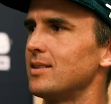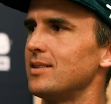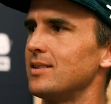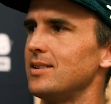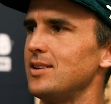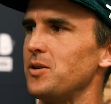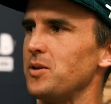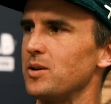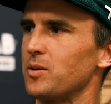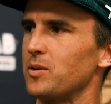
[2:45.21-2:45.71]

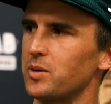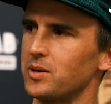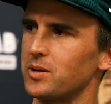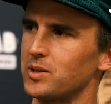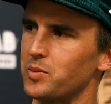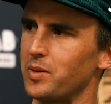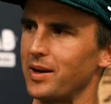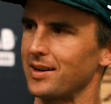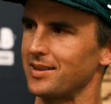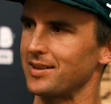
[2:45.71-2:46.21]
know your
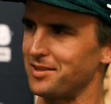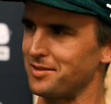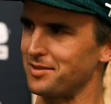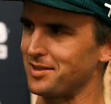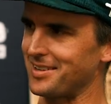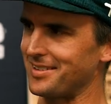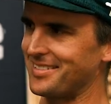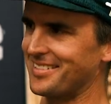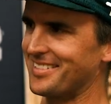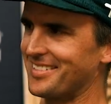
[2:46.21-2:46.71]
perspective
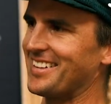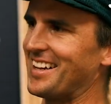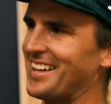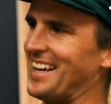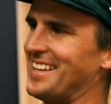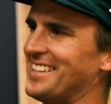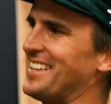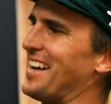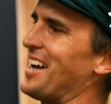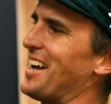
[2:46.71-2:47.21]
on
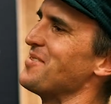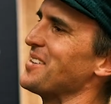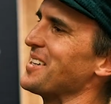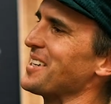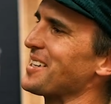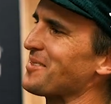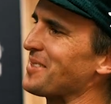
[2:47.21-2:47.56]
that topic.